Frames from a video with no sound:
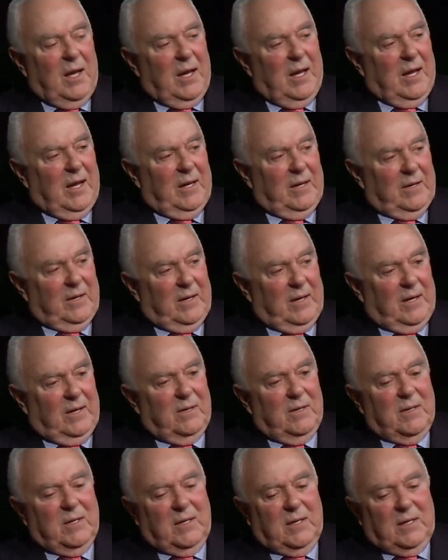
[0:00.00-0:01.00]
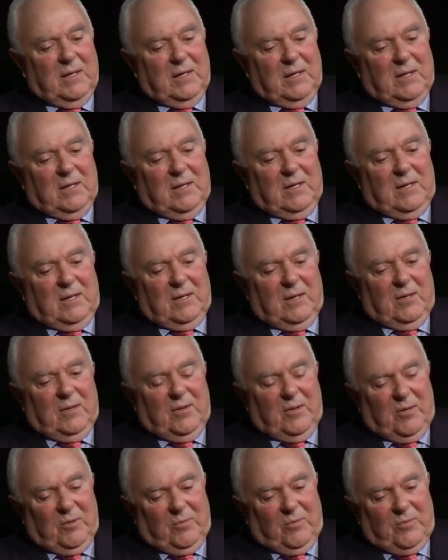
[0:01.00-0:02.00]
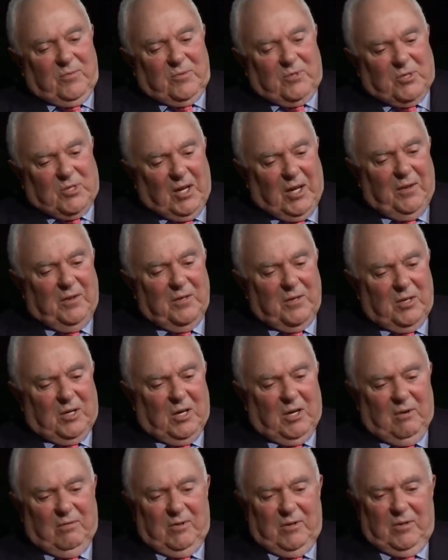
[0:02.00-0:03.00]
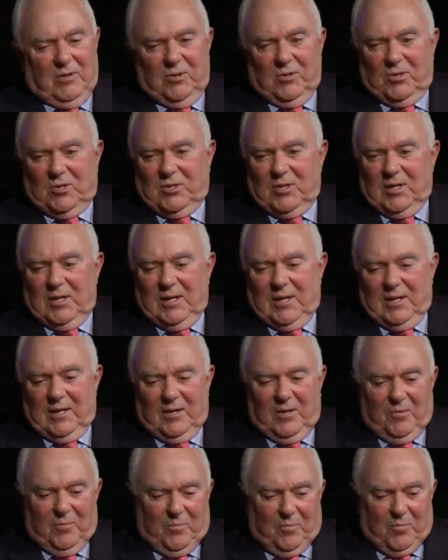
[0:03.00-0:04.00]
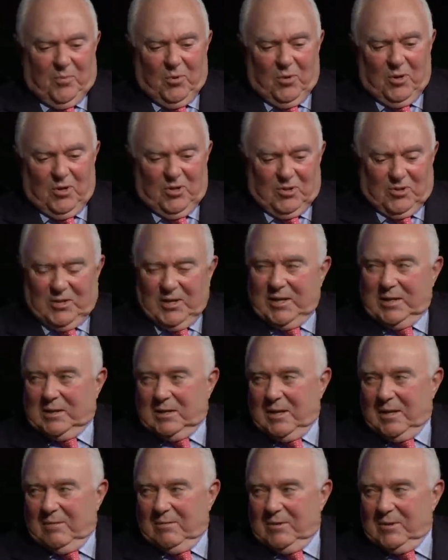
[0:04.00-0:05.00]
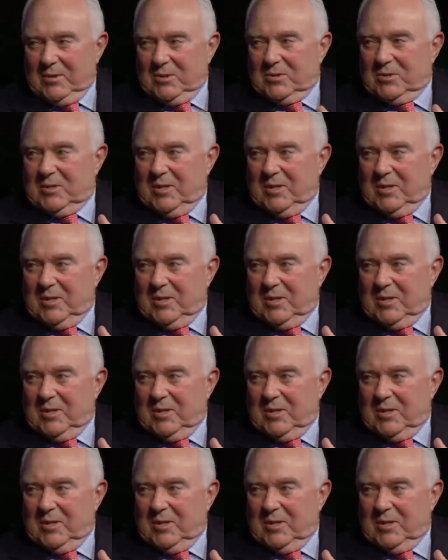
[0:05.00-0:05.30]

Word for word: And uh, the Southern governors and the Board of State governors,